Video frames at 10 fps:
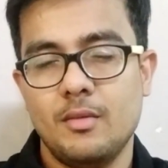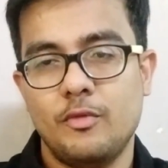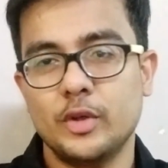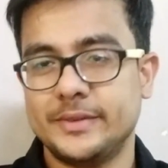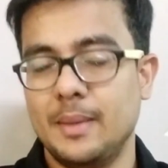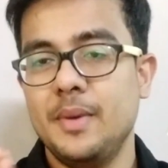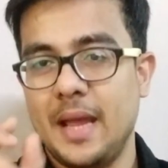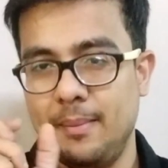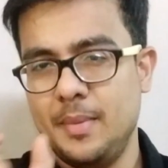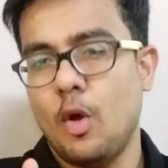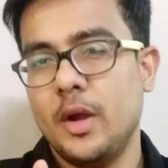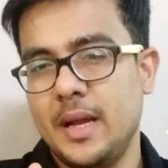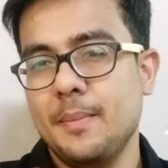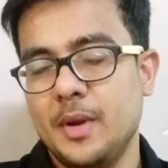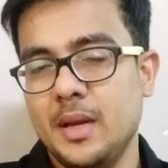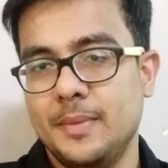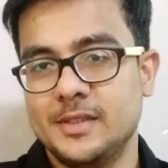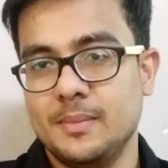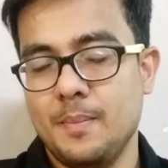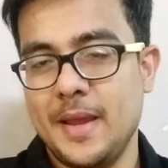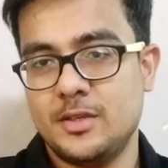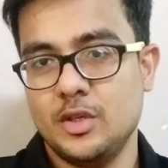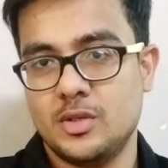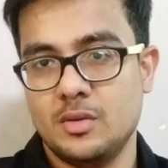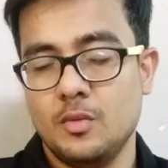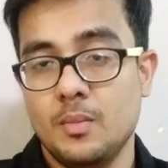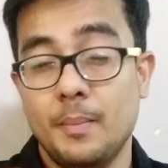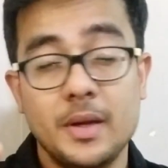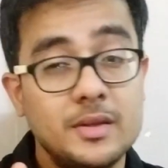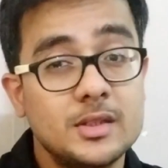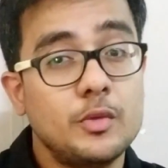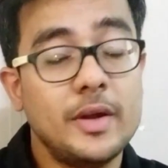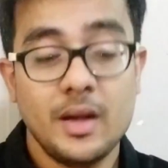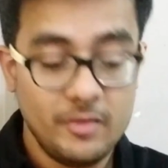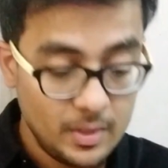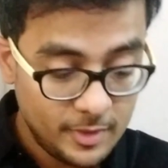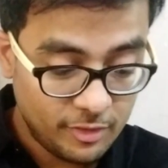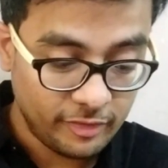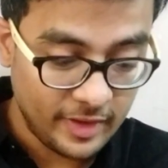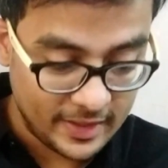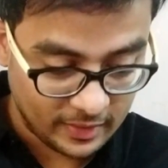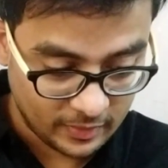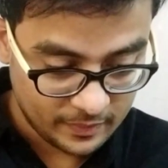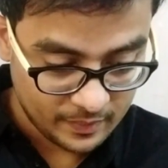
for some time on a temporary basis. But this victory will be fake.